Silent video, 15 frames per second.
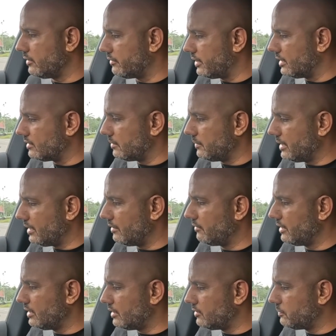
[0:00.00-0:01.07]
of things, I mean,
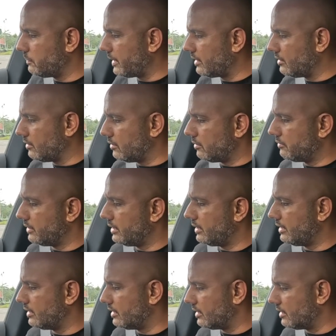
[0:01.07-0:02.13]
even this panel over
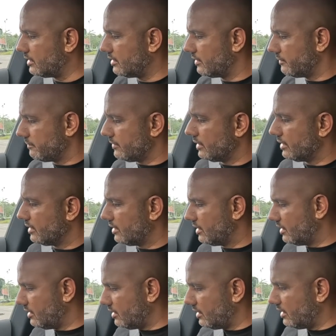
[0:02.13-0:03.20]
here,
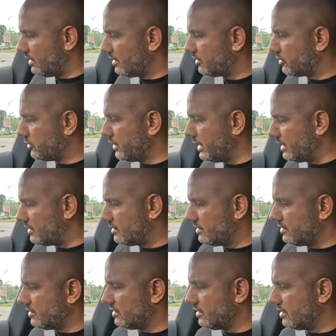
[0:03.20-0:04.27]
it
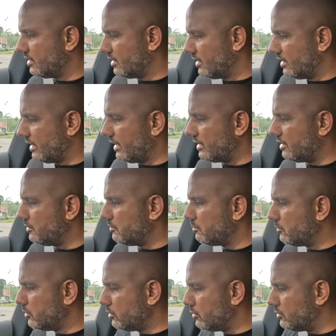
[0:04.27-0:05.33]
creaks and it
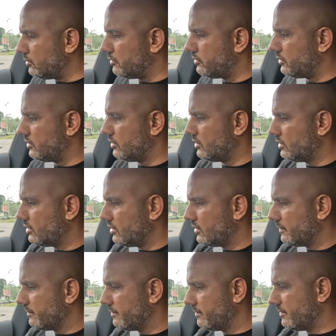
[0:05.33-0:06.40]
moves.
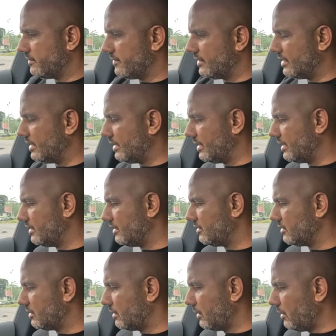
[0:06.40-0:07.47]
And this
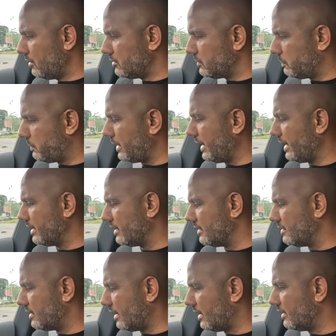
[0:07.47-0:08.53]
gloss black
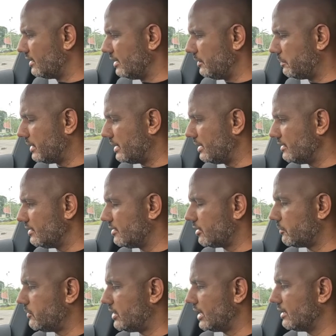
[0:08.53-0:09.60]
is ugly, but that's
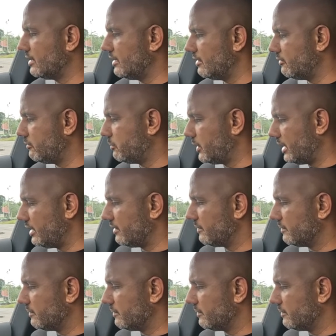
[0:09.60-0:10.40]
subjective. But